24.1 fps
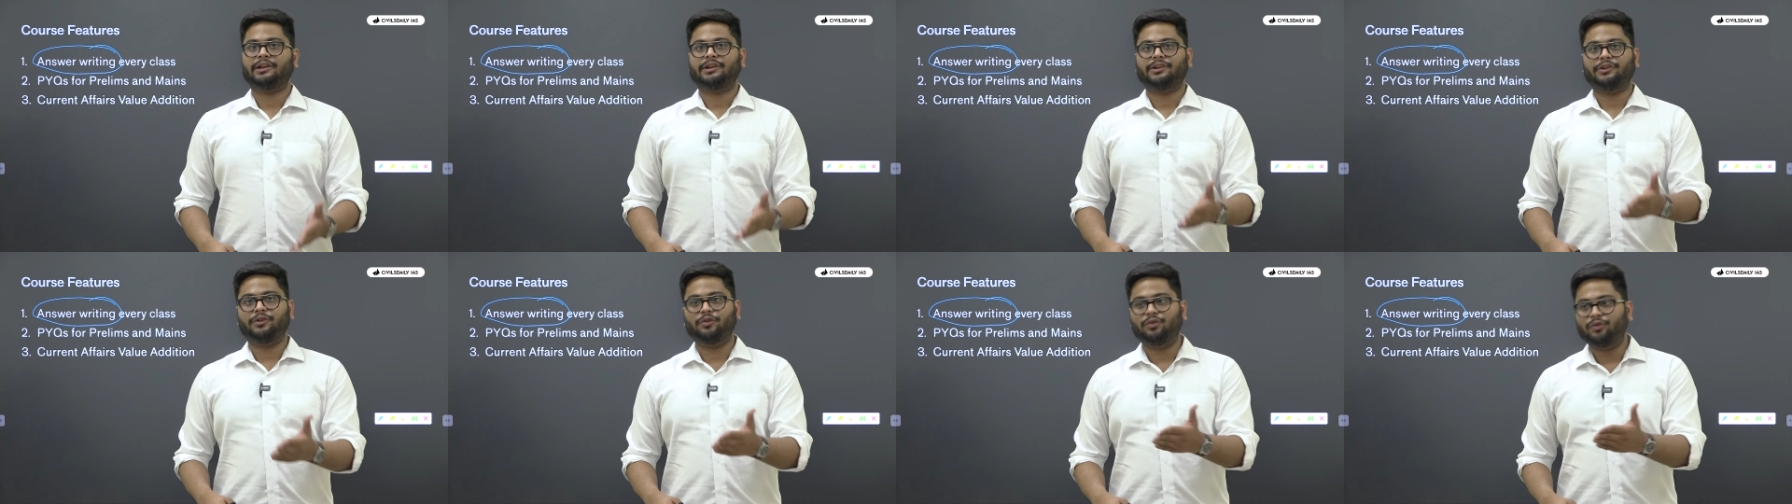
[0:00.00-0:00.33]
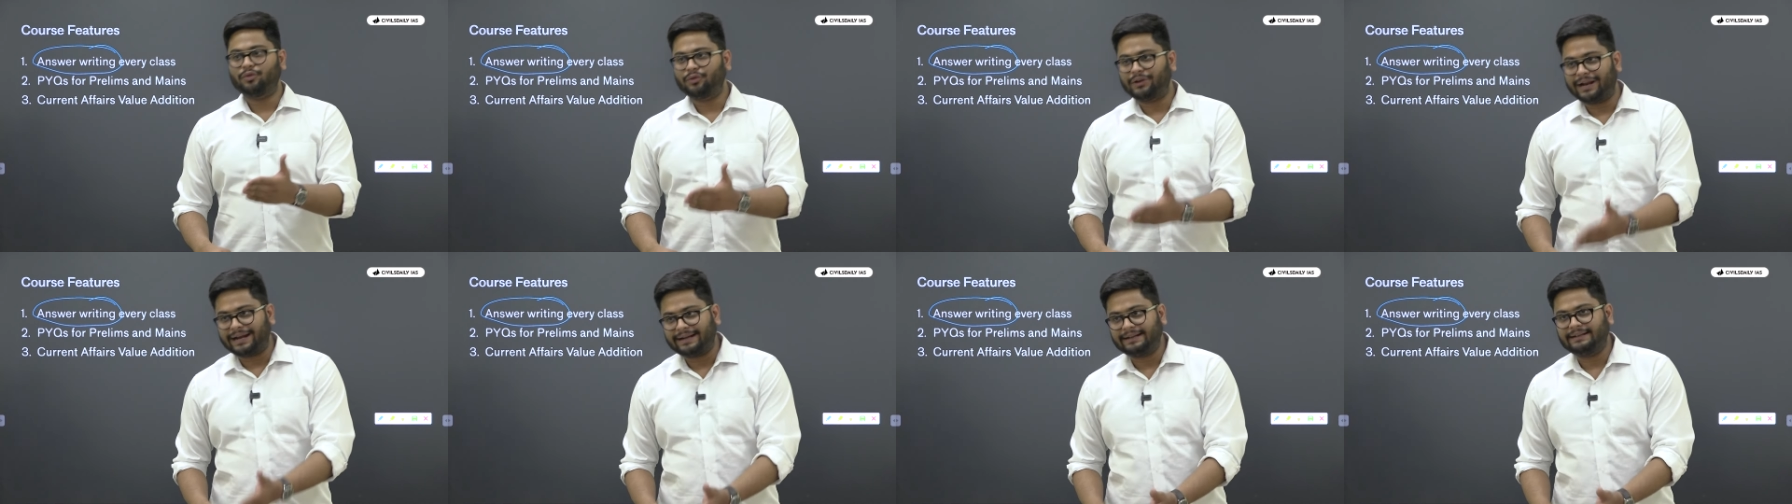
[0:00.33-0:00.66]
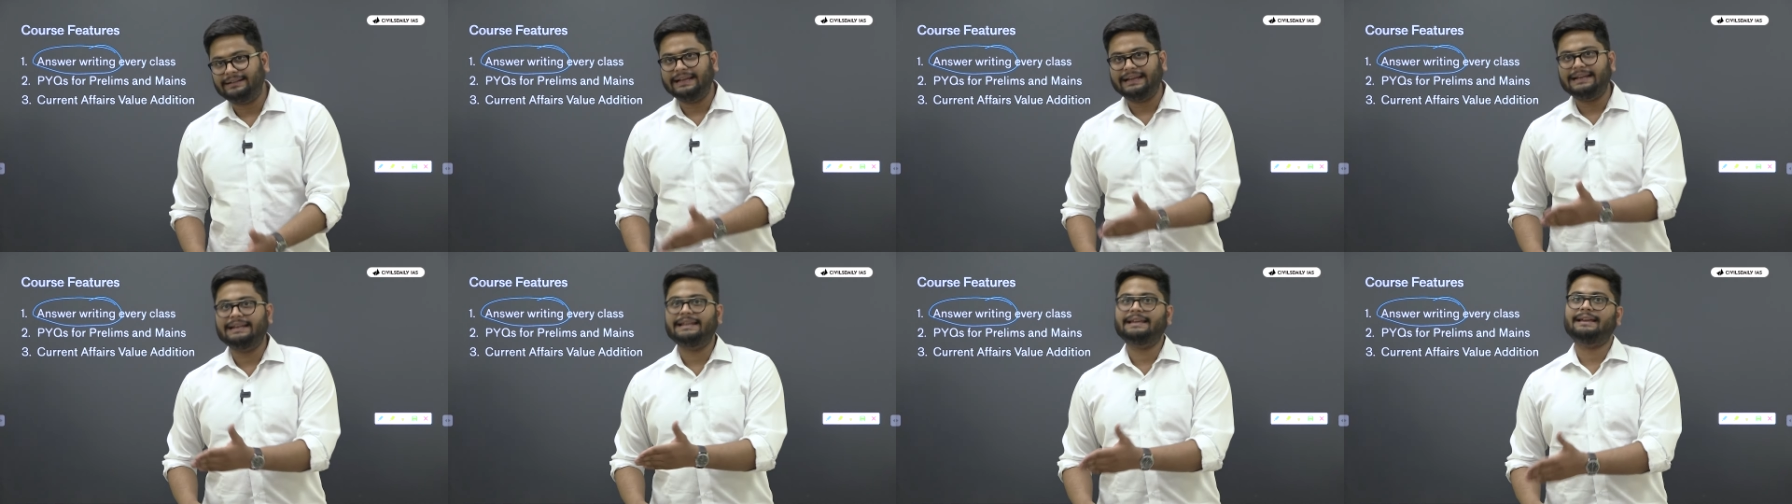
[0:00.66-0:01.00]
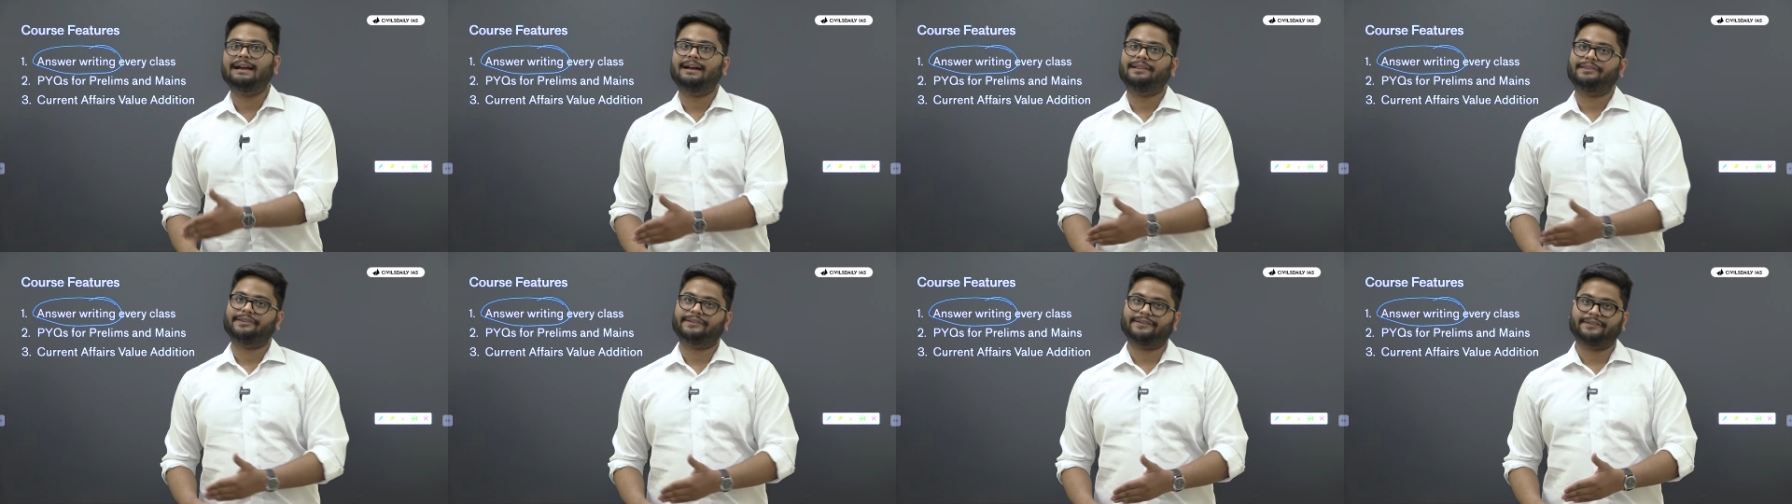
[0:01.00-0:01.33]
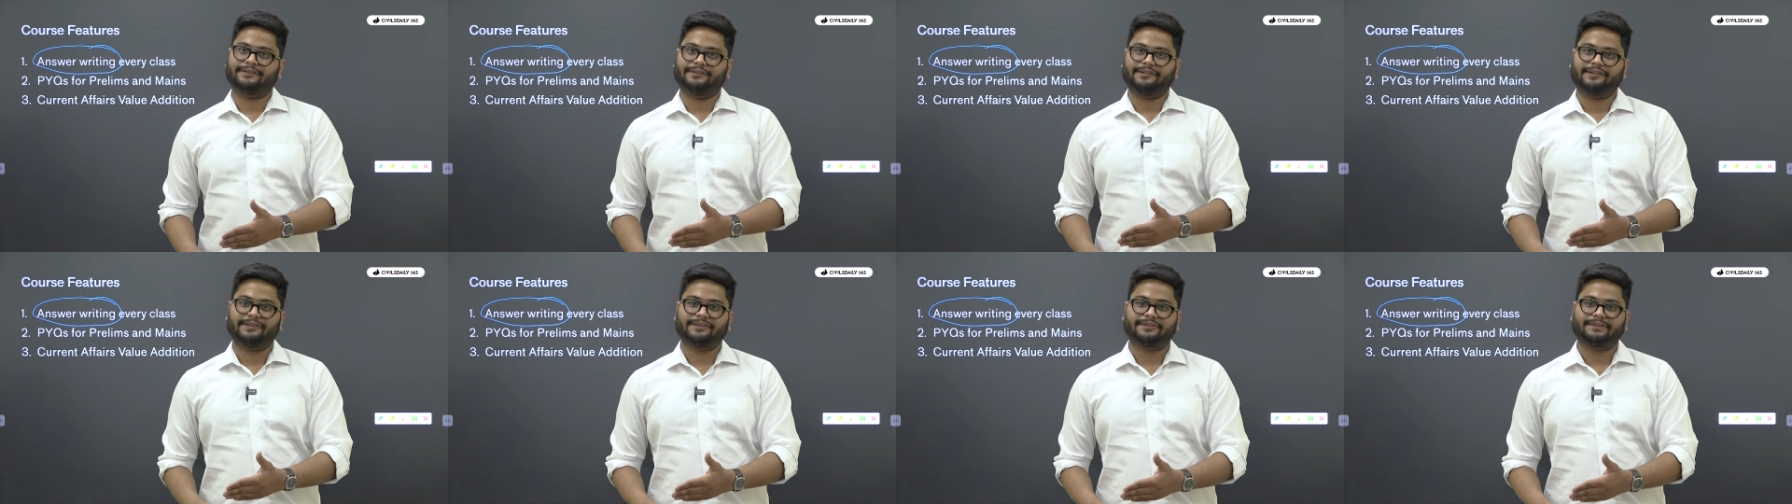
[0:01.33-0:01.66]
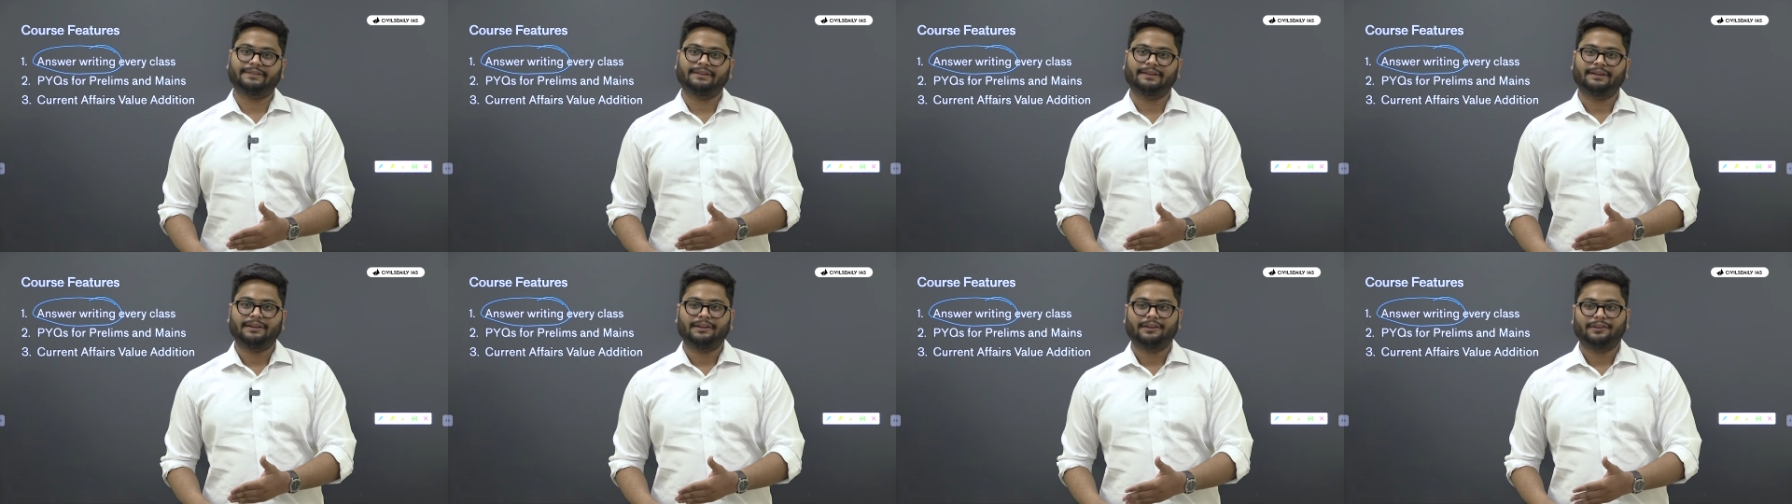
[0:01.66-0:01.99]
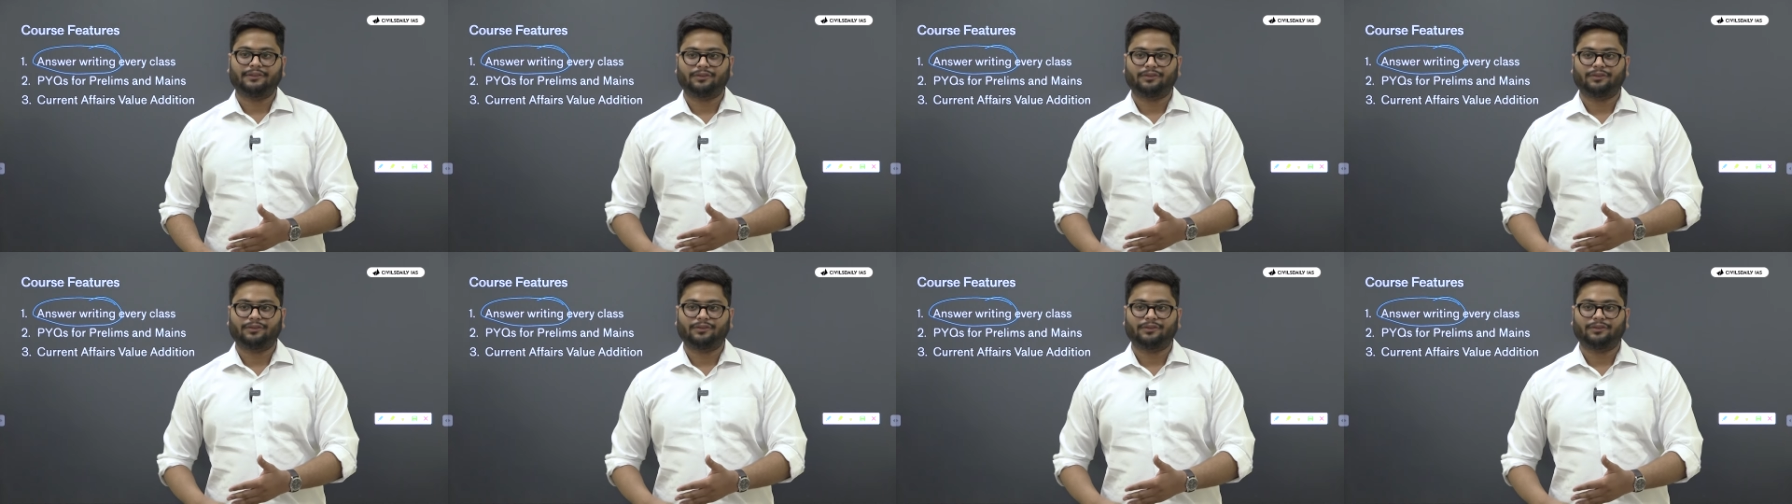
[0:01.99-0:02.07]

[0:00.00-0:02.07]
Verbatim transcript: you write daily answers.